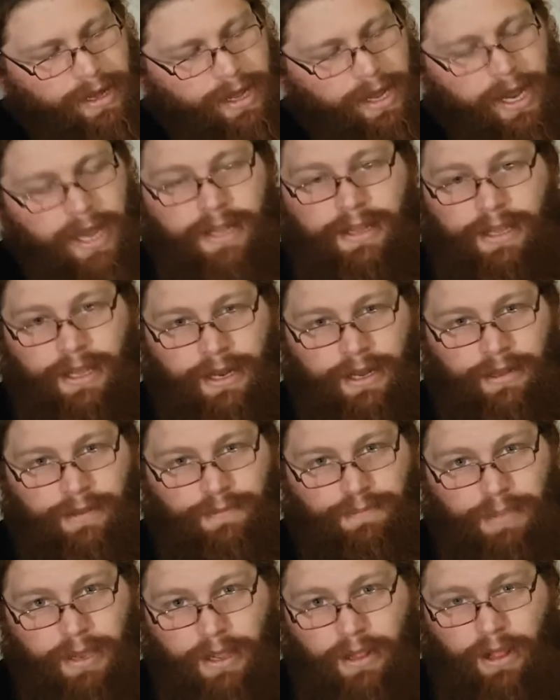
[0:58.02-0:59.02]
it didn't
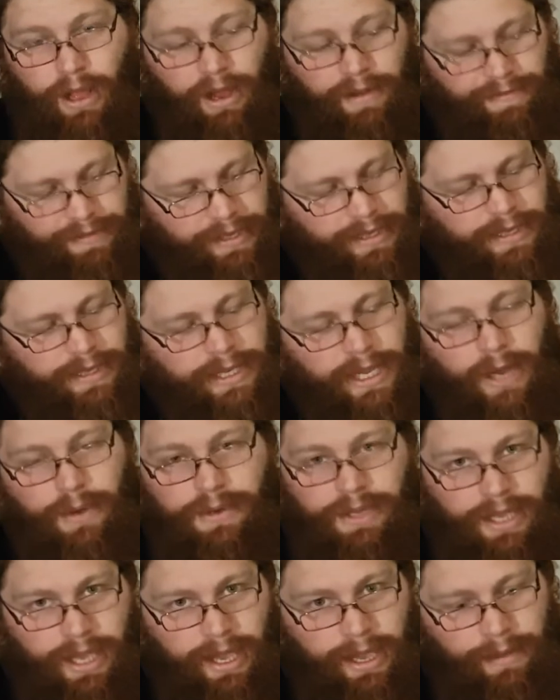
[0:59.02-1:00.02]
peel off. This is how it
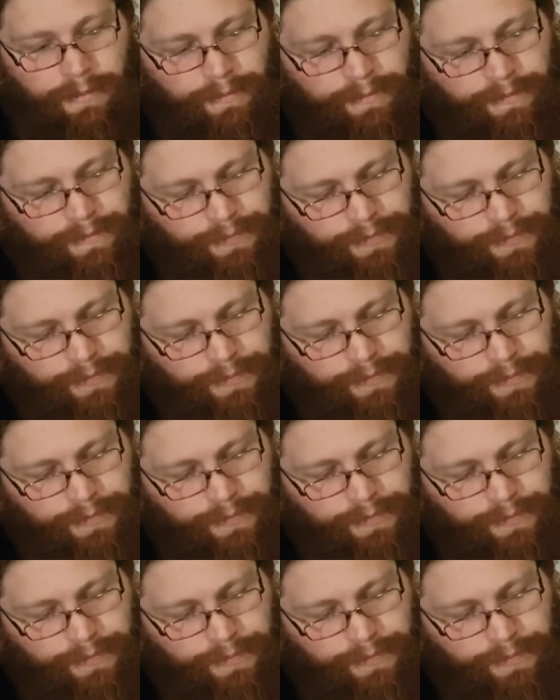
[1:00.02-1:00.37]
came.